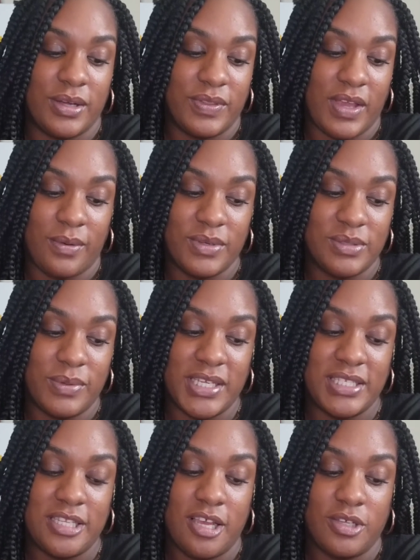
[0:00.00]
That was my
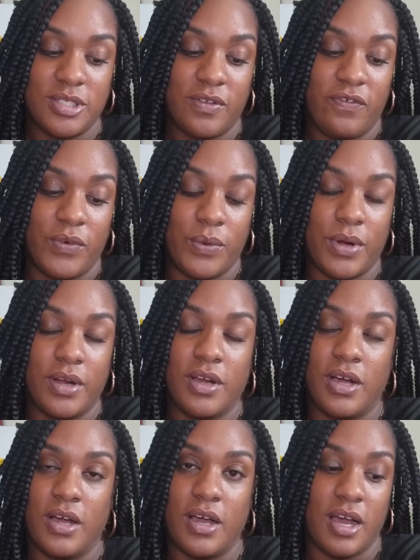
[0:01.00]
sales for
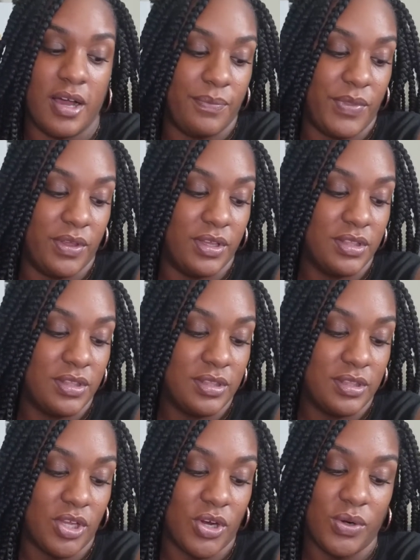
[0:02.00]
um, the
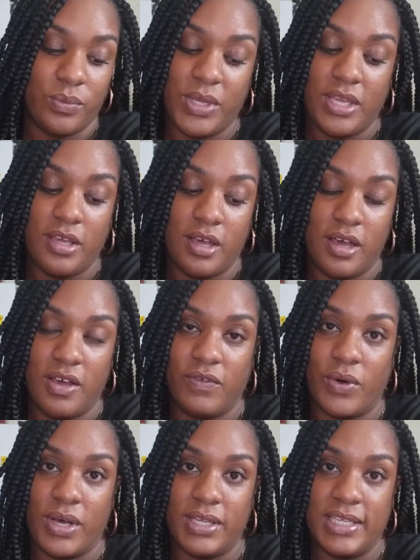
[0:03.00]
third week of
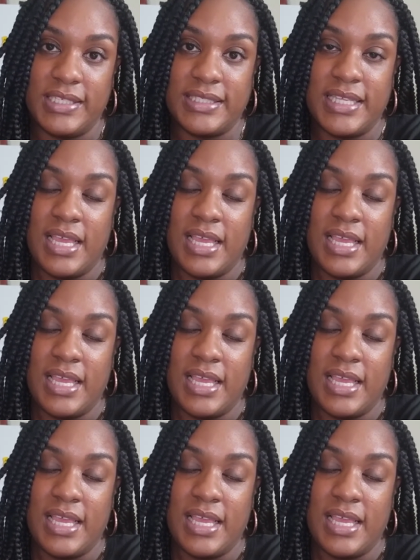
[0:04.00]
August